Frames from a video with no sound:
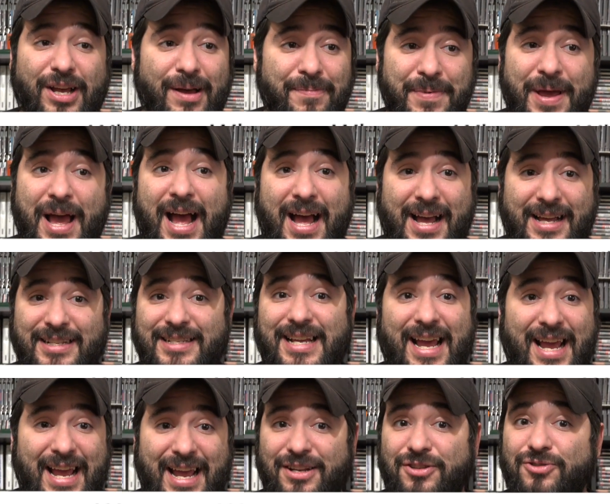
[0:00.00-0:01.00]
up as
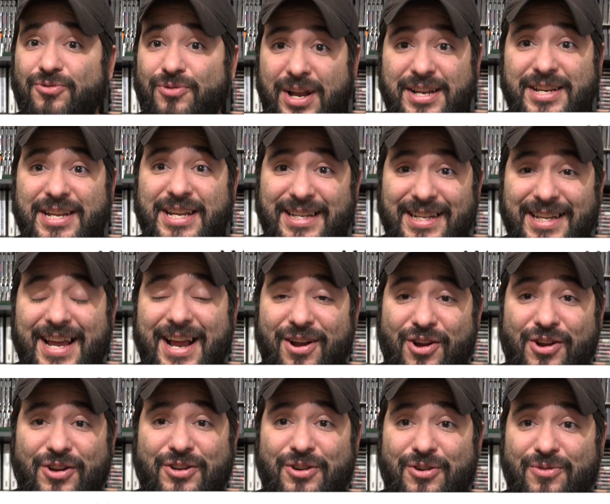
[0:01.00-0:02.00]
a trending
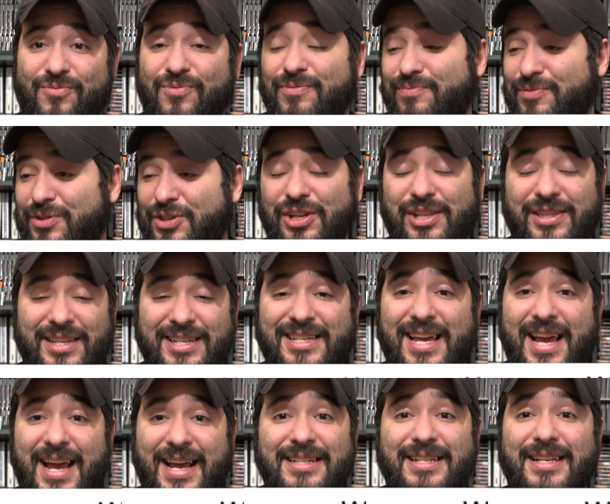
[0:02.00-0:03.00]
character, which in this
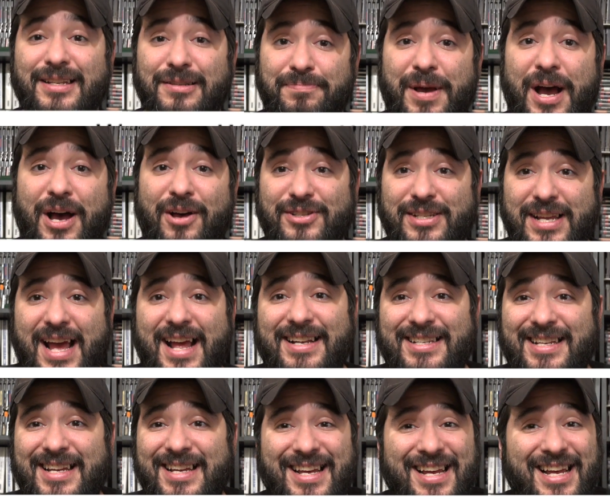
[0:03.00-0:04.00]
case is Bowsette.